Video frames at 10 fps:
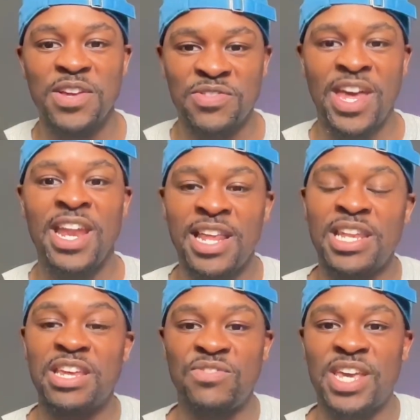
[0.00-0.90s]
I think that
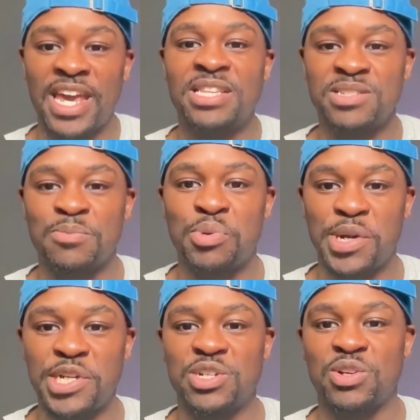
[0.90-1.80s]
alleviates some
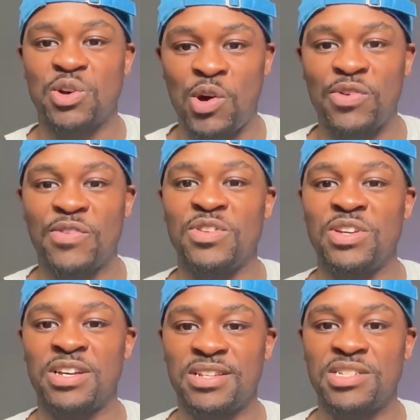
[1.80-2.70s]
pressure off of
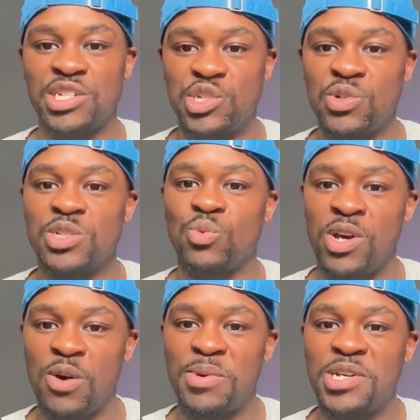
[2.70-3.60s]
the teacher as
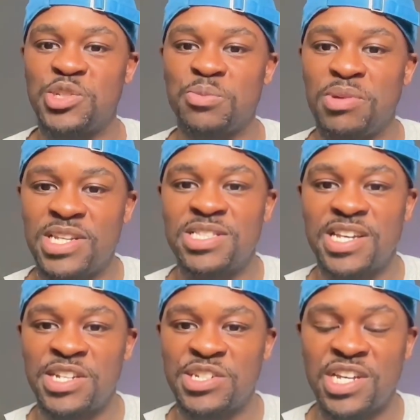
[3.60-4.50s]
well because you place
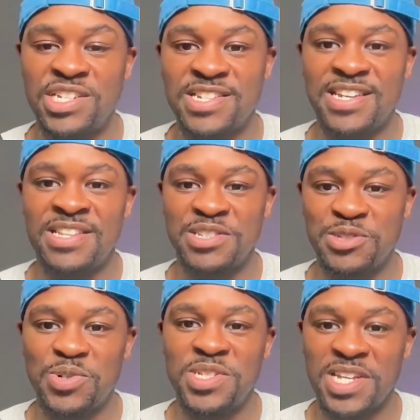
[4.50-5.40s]
the education in the
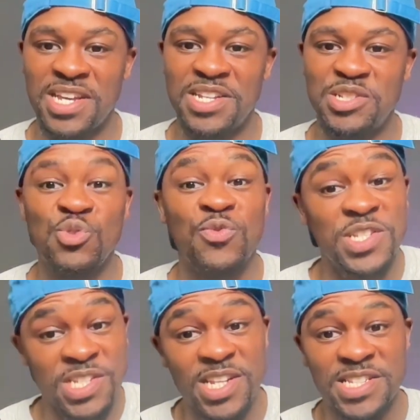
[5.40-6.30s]
student's hands. You
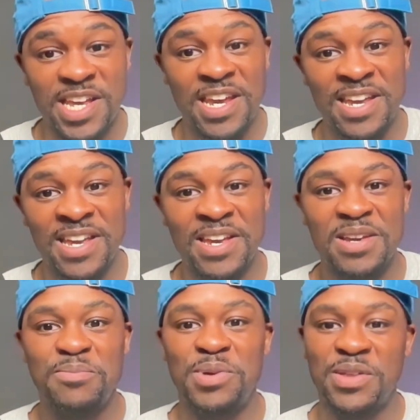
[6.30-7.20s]
facilitate,
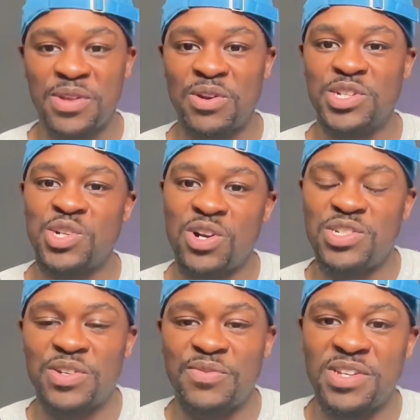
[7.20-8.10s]
but they're in
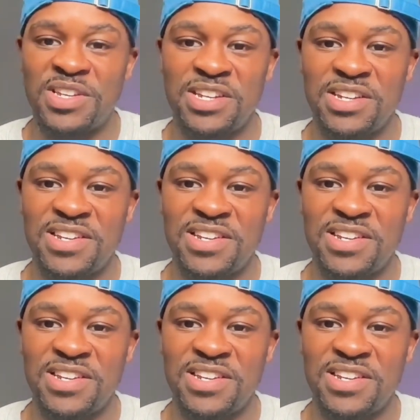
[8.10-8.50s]
charge of it.